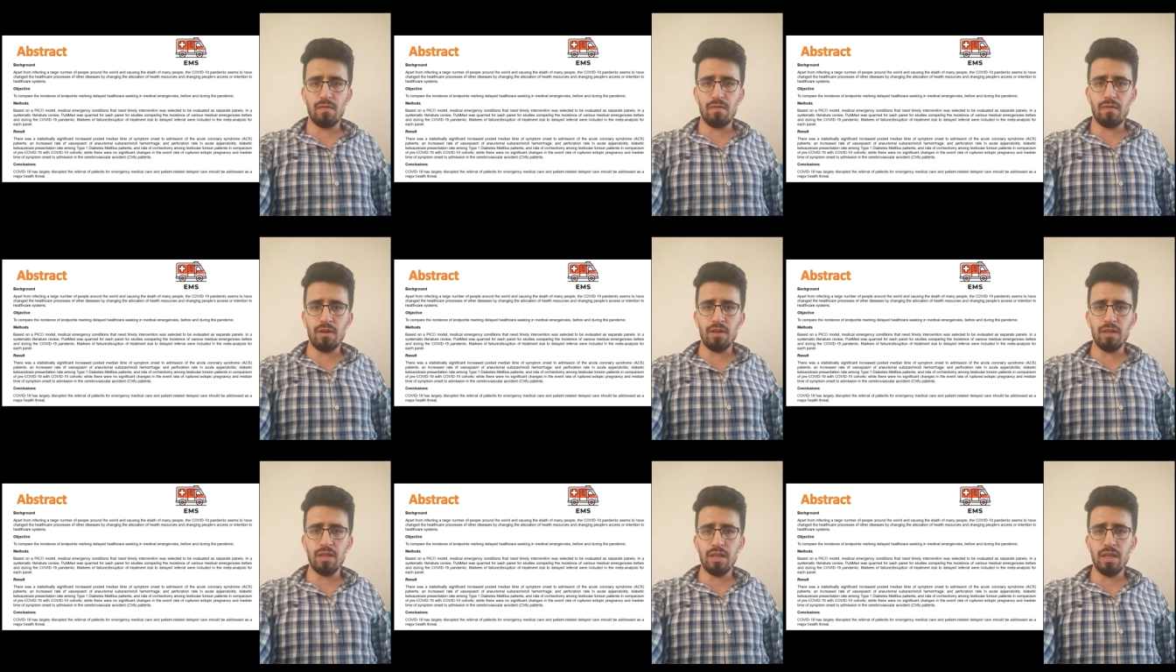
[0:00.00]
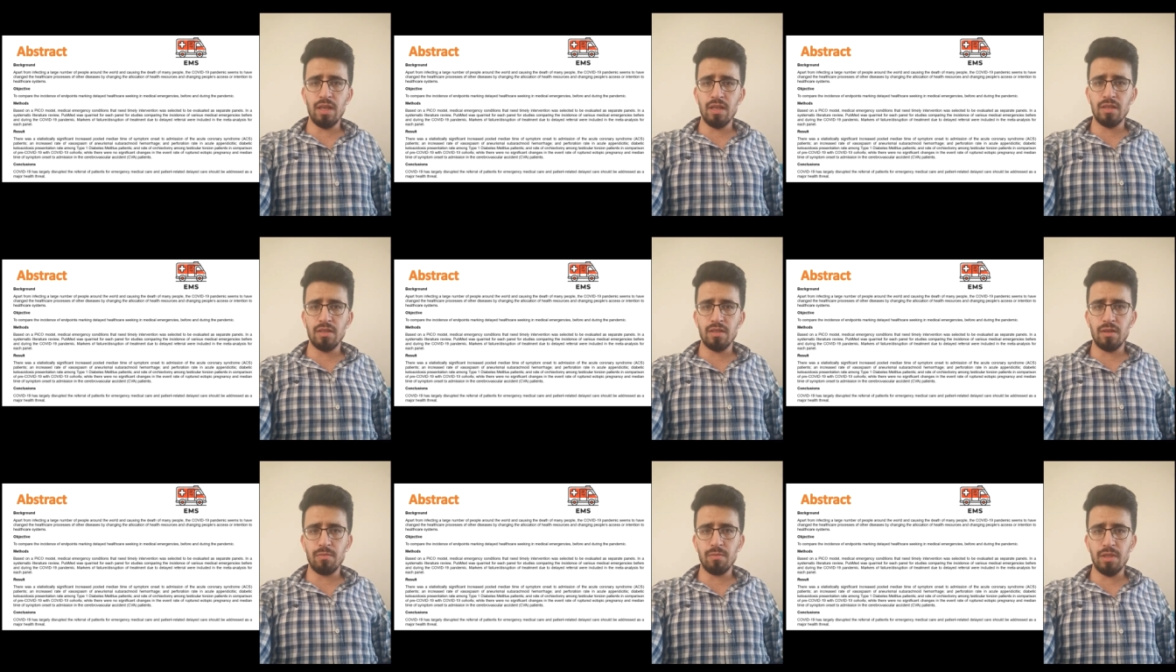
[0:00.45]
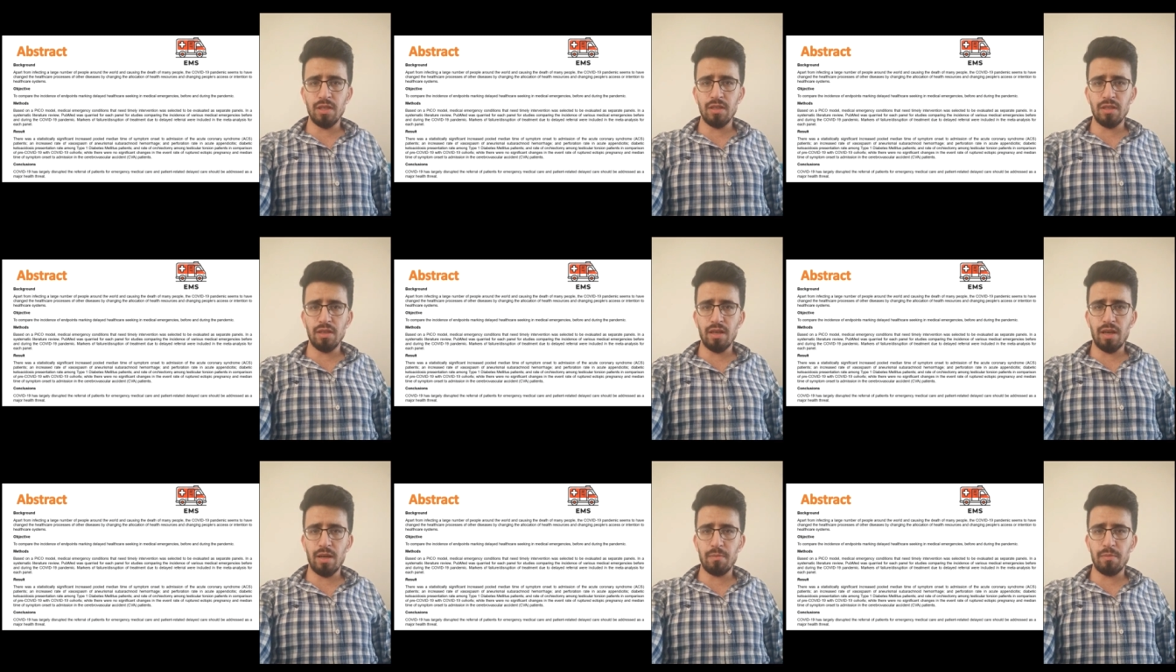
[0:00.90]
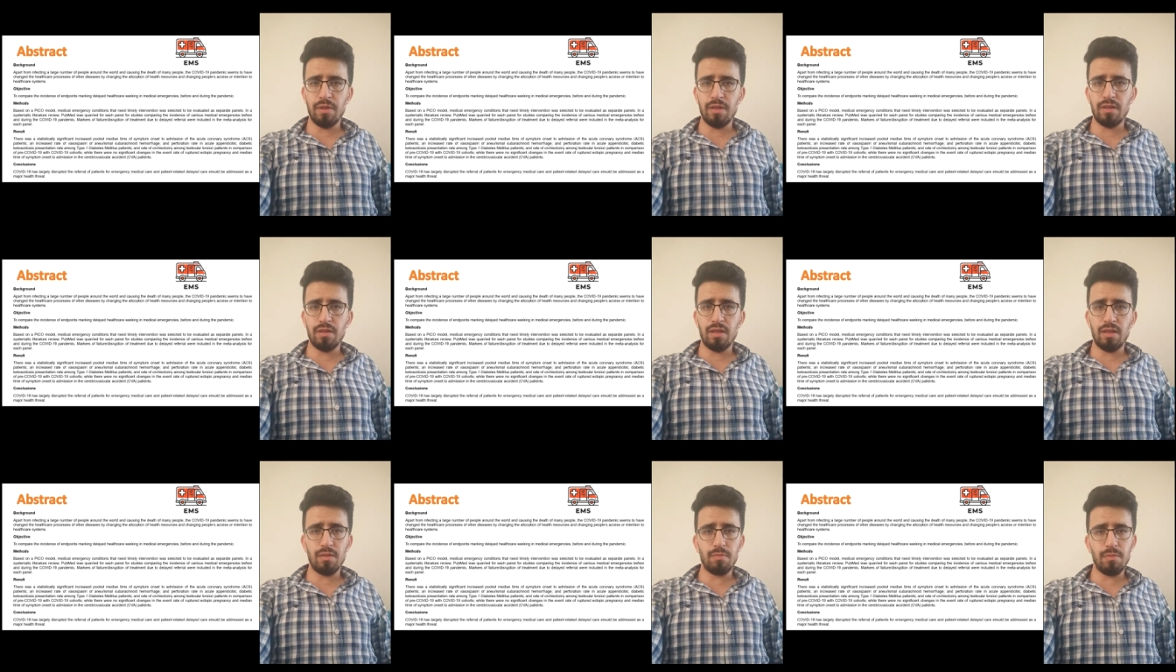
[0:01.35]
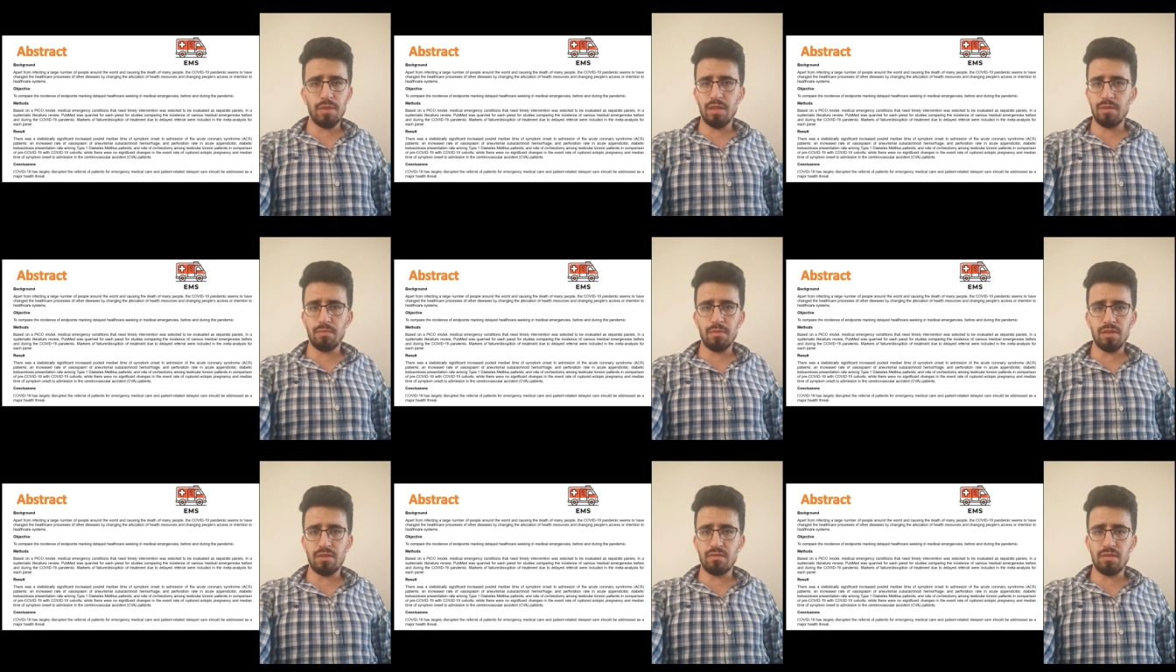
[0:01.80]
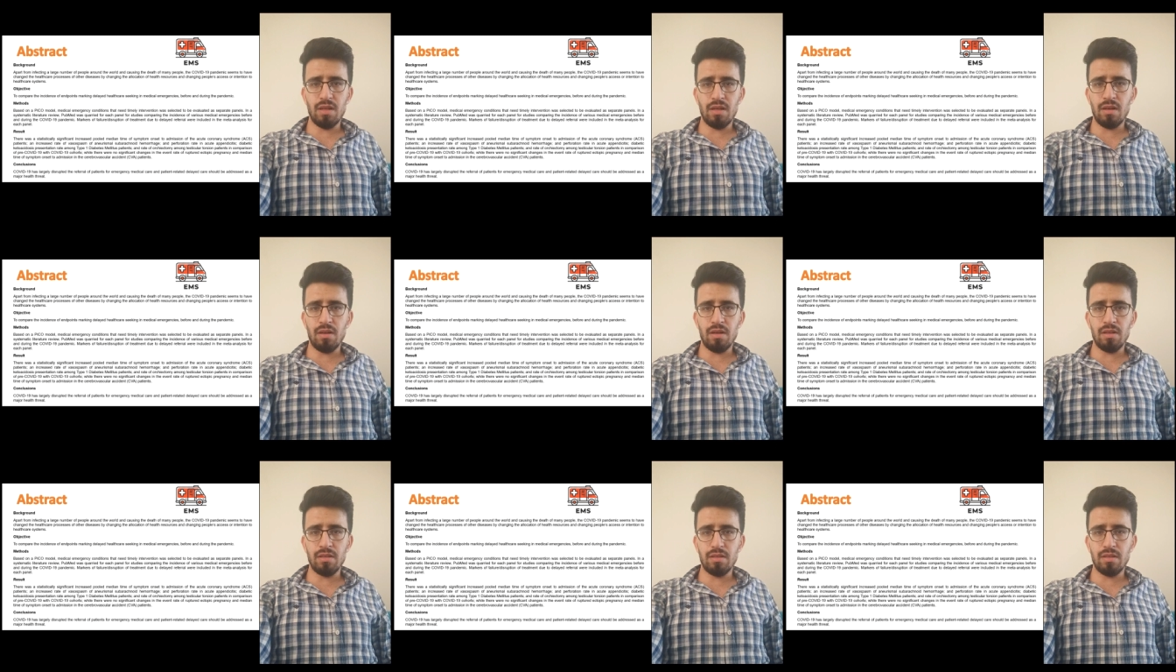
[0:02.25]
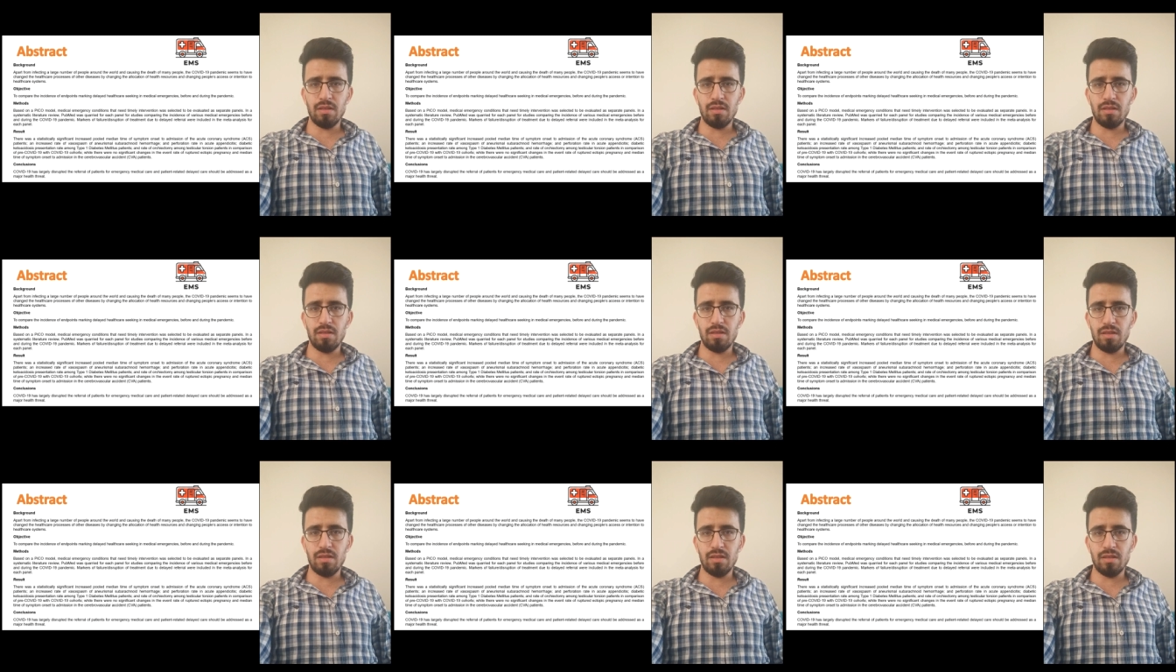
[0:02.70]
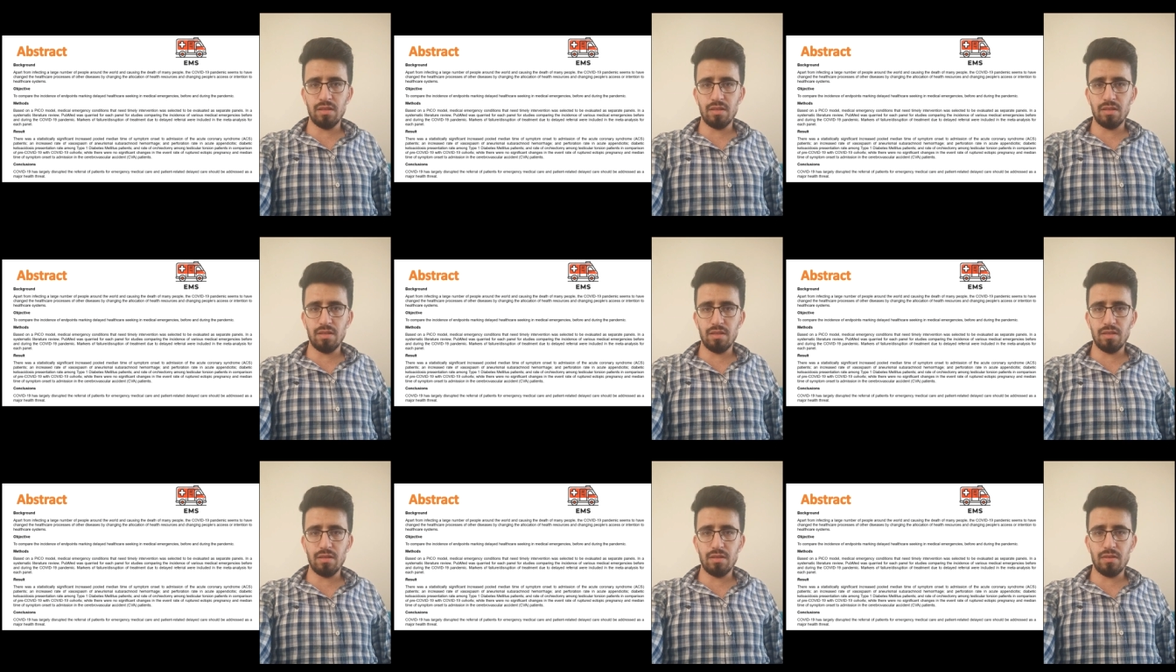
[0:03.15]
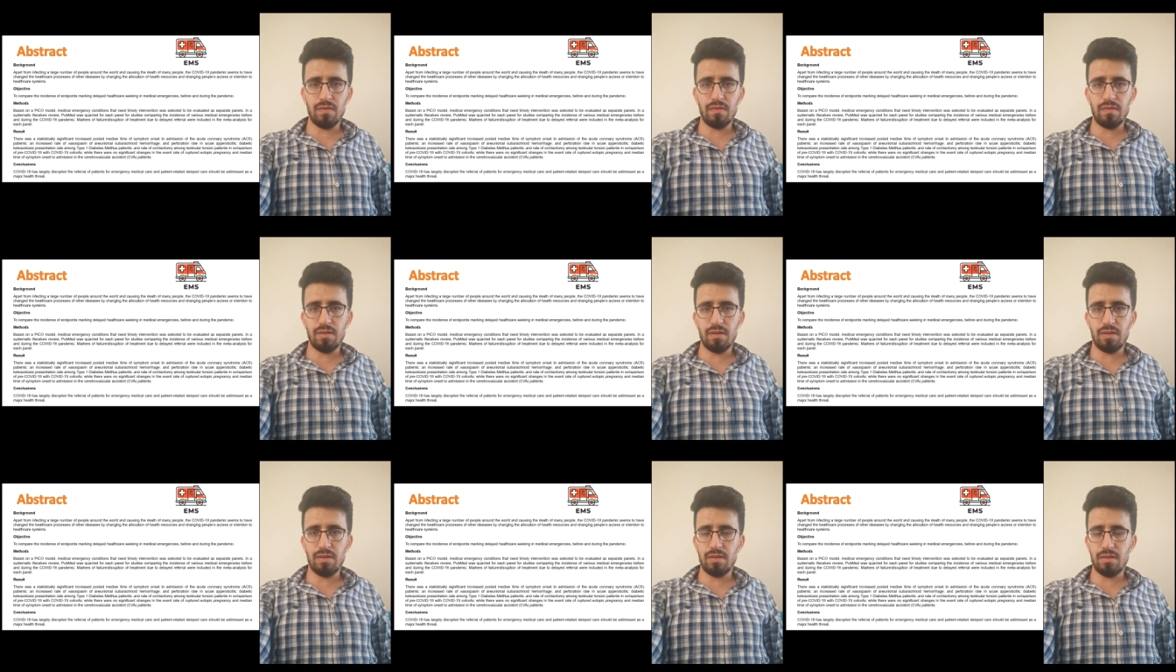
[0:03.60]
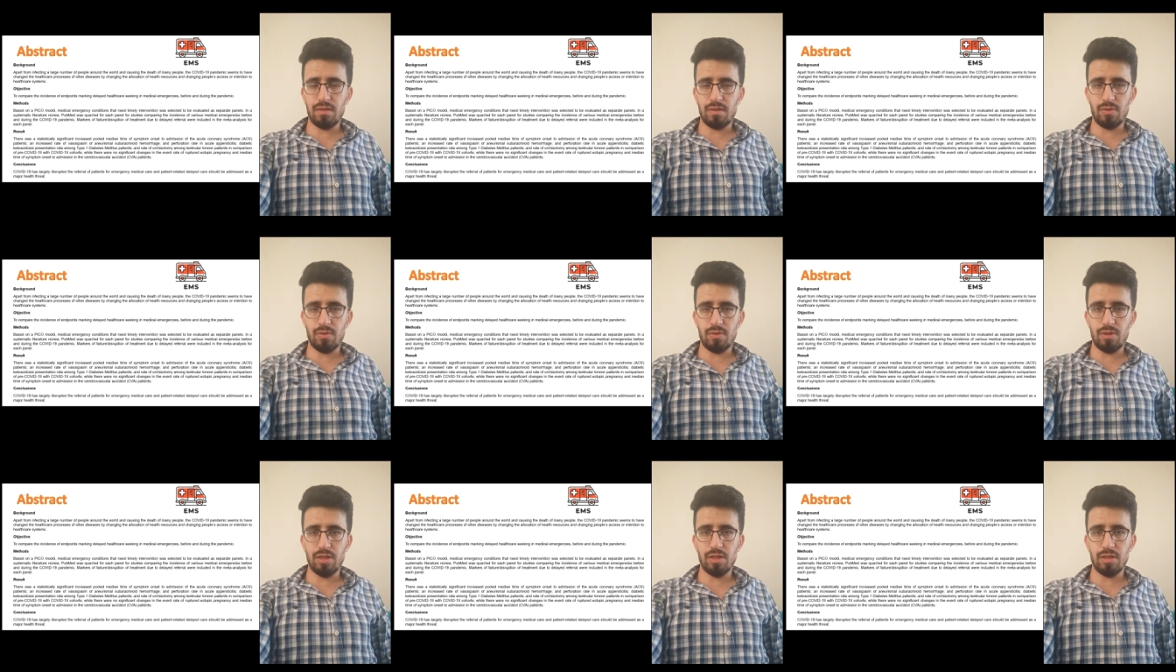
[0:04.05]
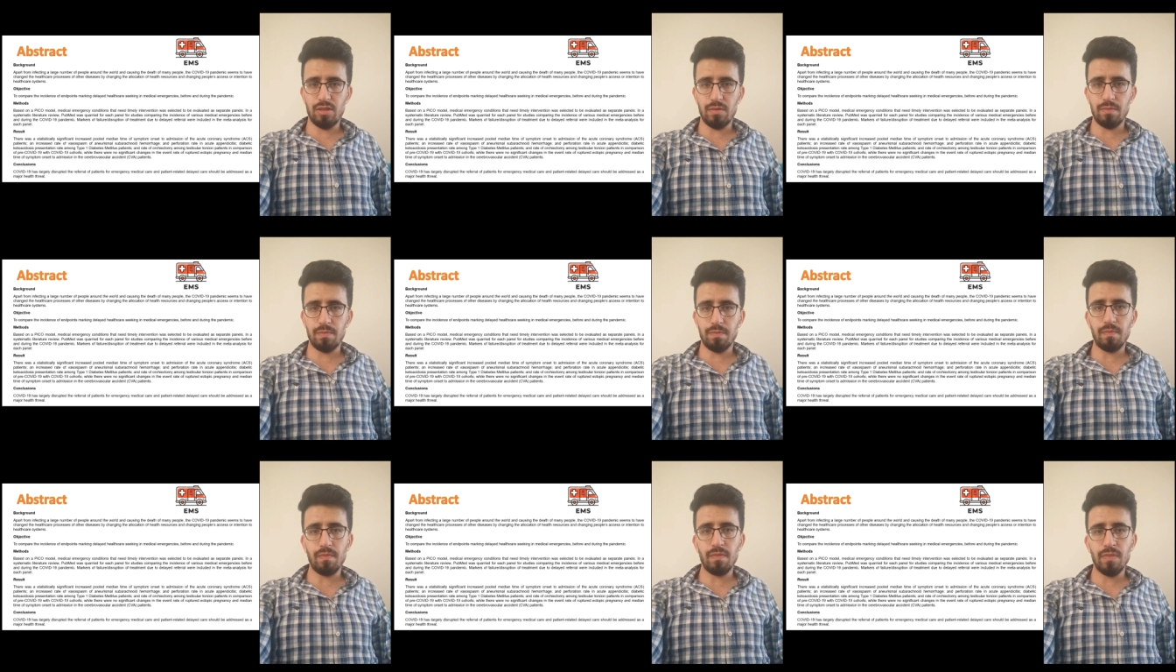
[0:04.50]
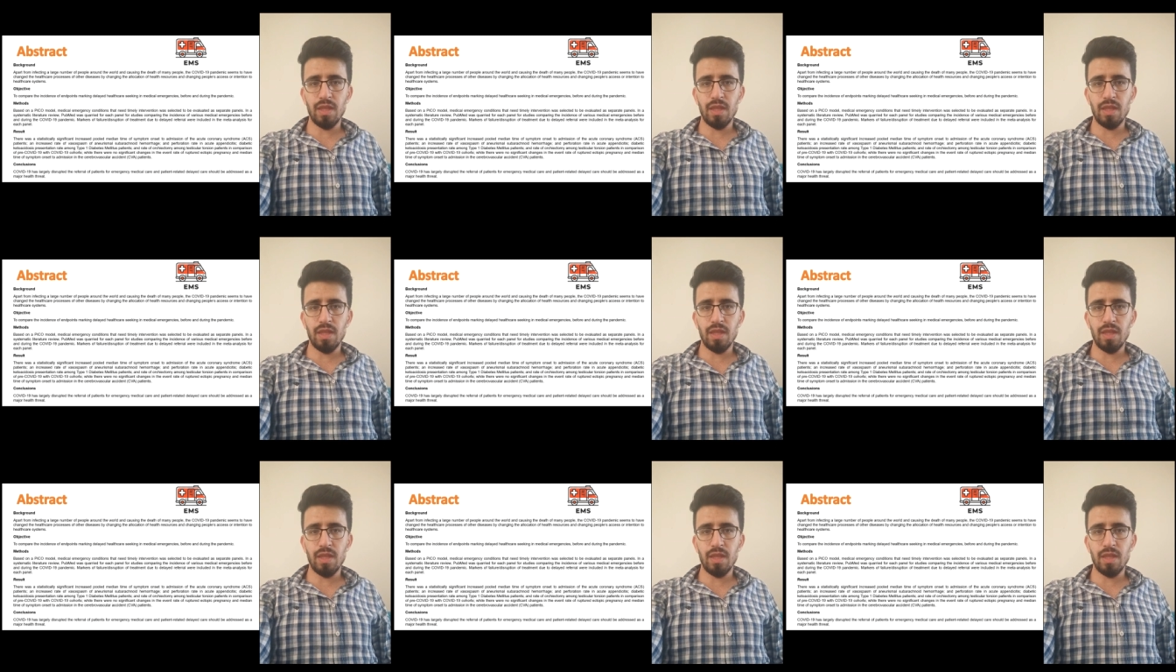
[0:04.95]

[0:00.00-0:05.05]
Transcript: one day something happened that made me realize the seriousness of the situation.